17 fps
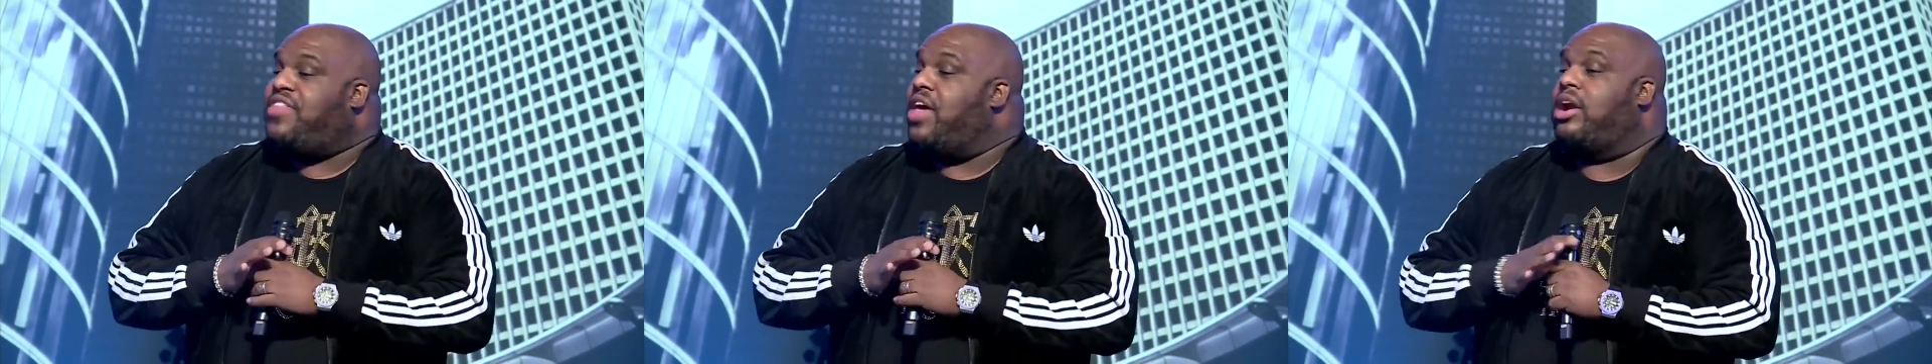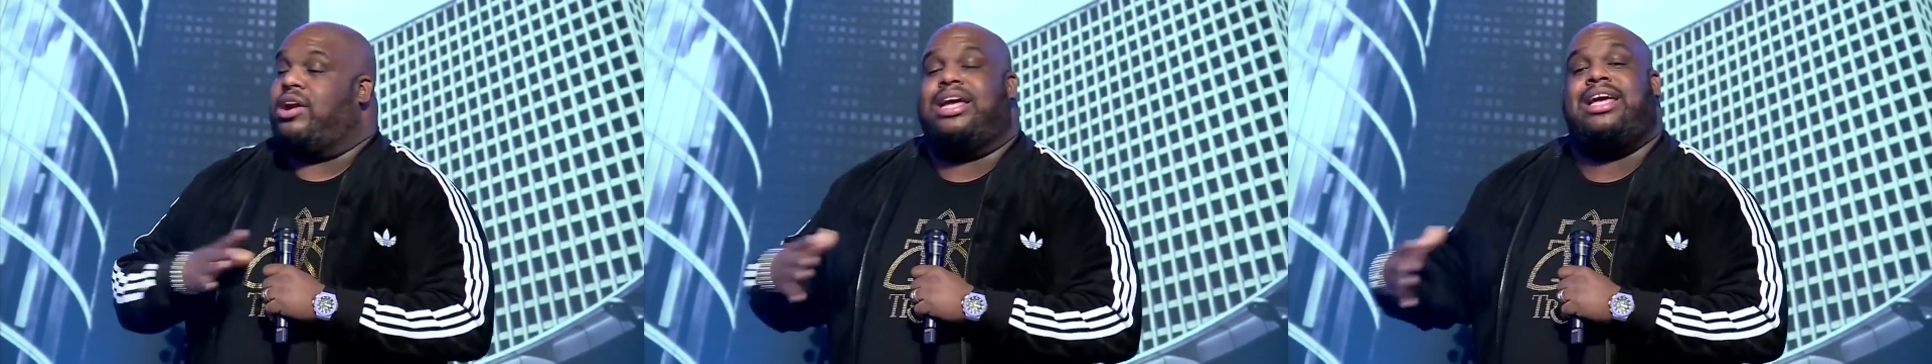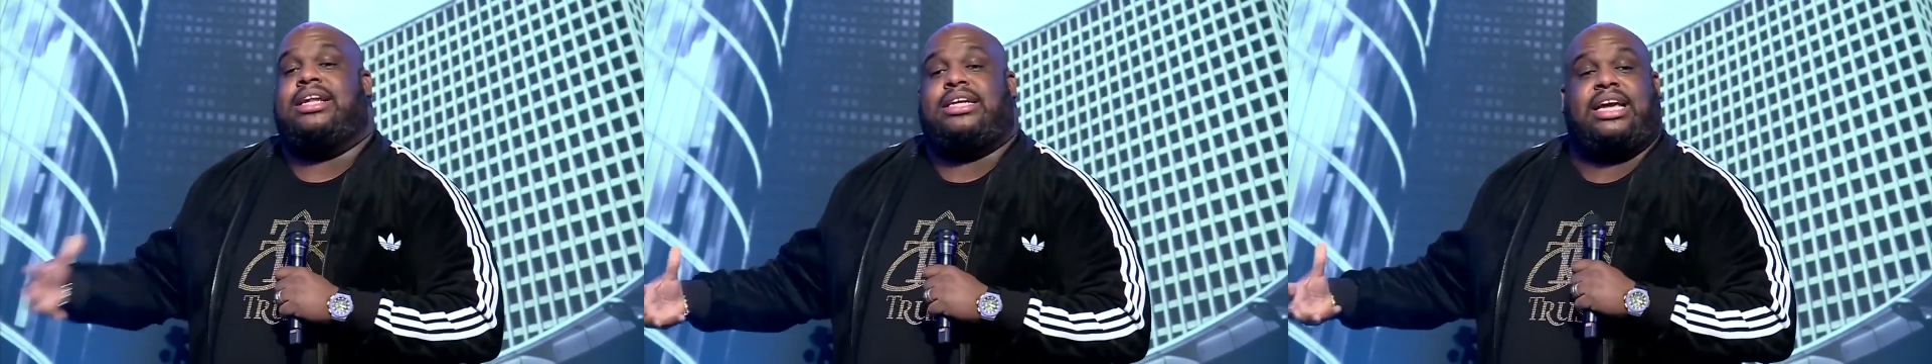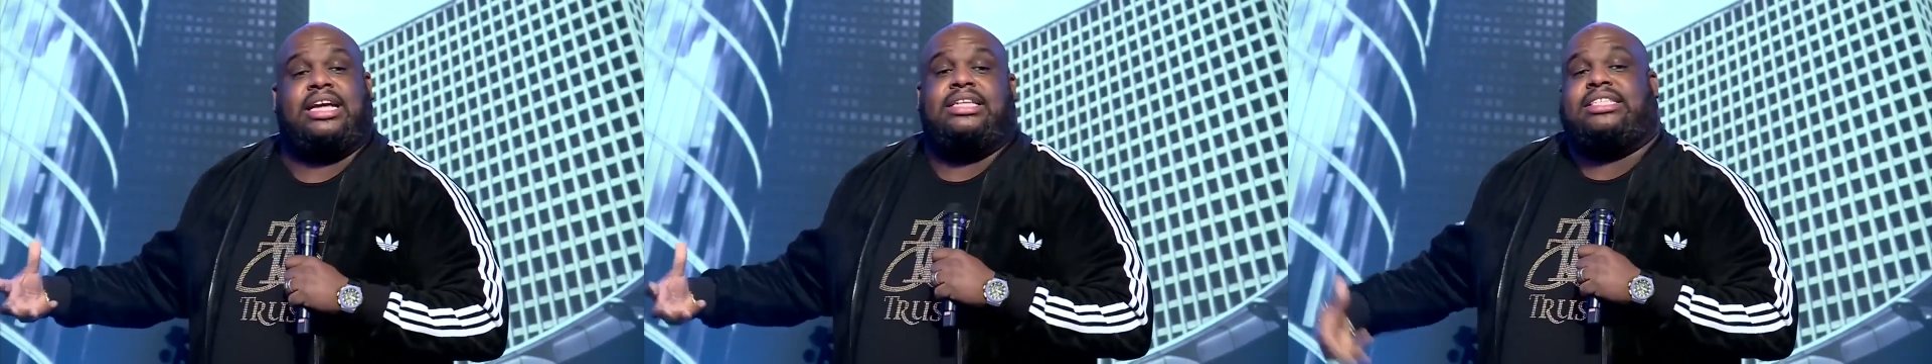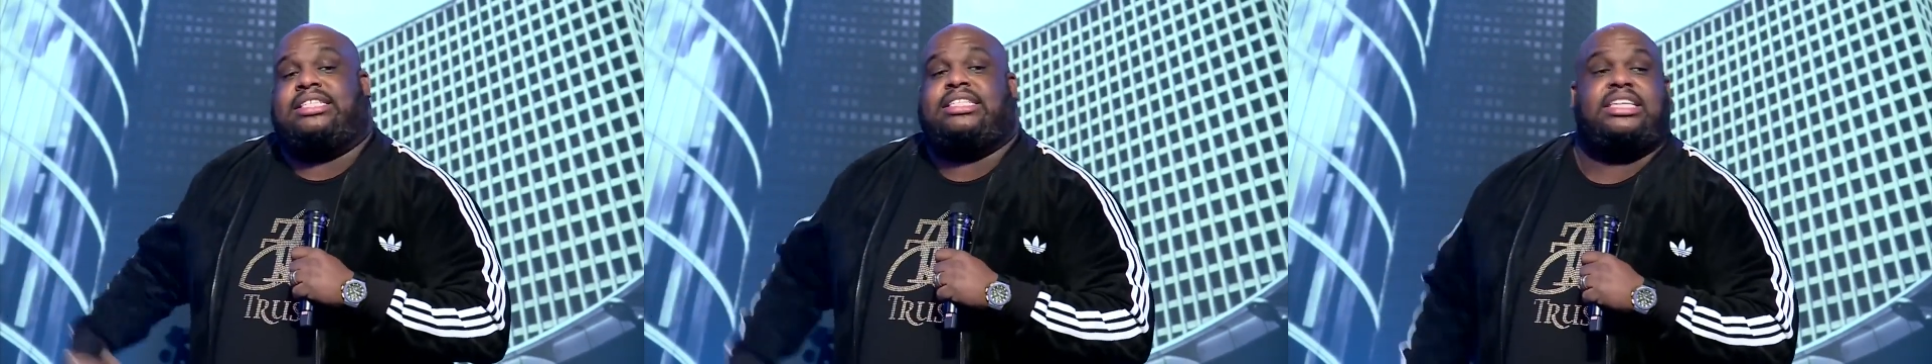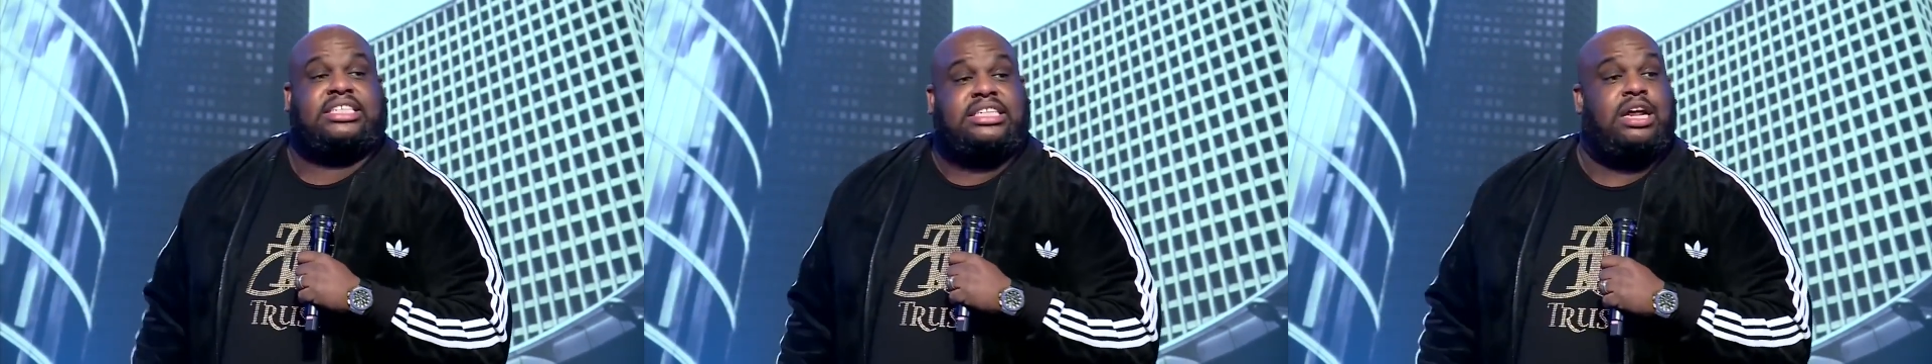that are
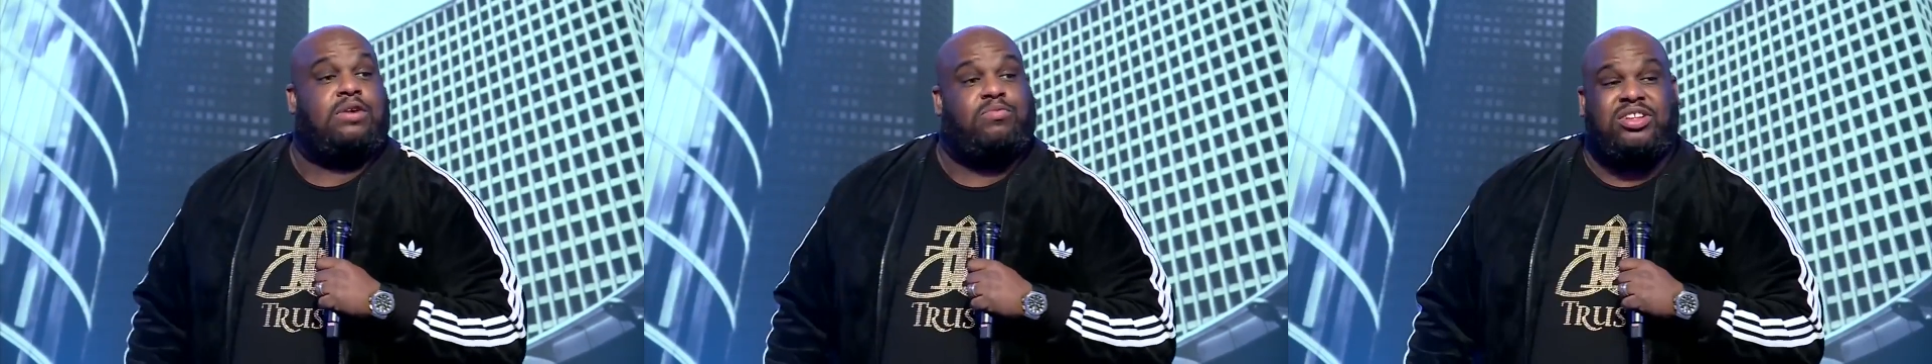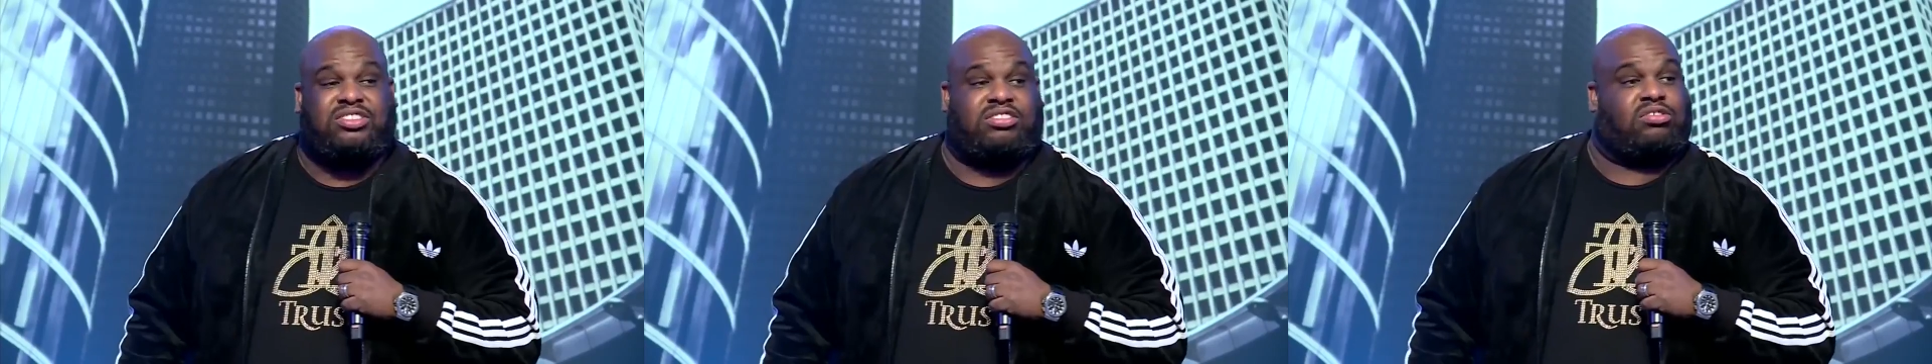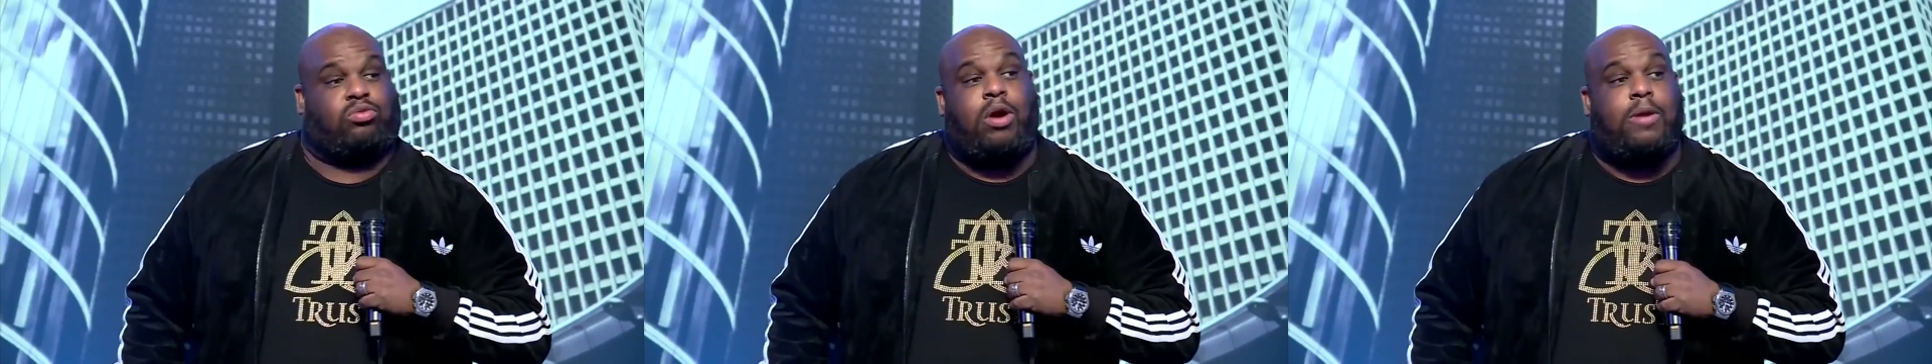inconsistent with